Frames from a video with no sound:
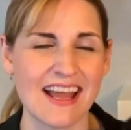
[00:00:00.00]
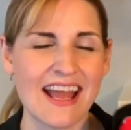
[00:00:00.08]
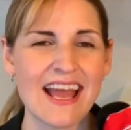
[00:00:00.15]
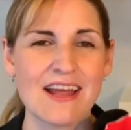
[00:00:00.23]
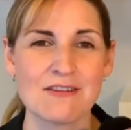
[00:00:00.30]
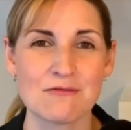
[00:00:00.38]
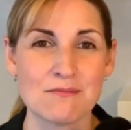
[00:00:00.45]

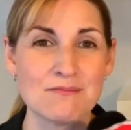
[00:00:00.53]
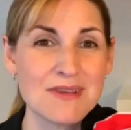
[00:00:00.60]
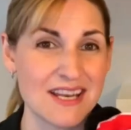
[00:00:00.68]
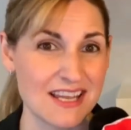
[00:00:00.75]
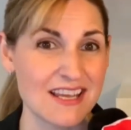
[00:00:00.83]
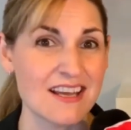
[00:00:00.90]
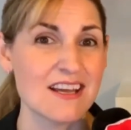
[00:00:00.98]
And
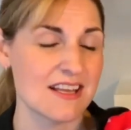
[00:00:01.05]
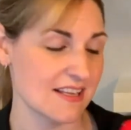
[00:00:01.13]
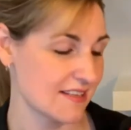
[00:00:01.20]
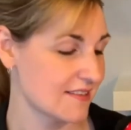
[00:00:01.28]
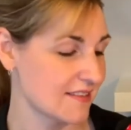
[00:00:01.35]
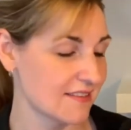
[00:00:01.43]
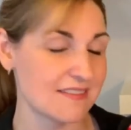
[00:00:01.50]
Minnie
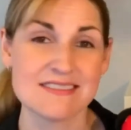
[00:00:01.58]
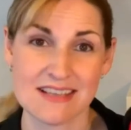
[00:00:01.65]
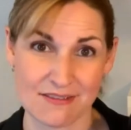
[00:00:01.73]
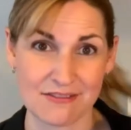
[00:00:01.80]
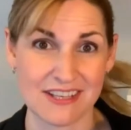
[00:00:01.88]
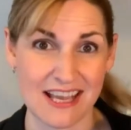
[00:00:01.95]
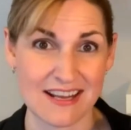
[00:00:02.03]
is
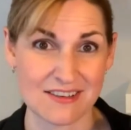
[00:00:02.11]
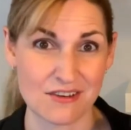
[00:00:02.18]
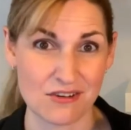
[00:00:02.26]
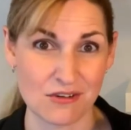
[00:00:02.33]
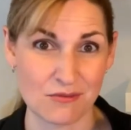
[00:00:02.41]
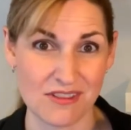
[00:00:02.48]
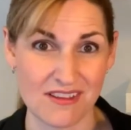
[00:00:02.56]
definitely had to go
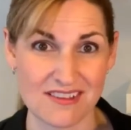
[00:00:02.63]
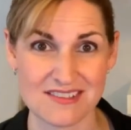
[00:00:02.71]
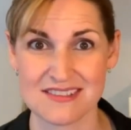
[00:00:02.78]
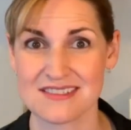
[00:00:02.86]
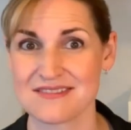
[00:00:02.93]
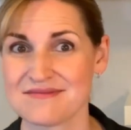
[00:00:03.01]
home with us.